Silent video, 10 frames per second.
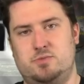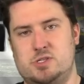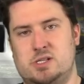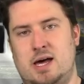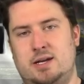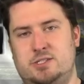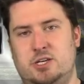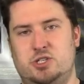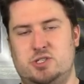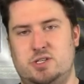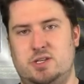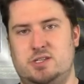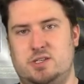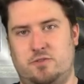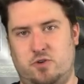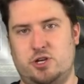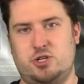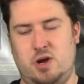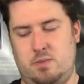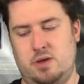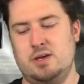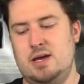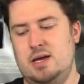There's a lot of decisions in this that frustrate me.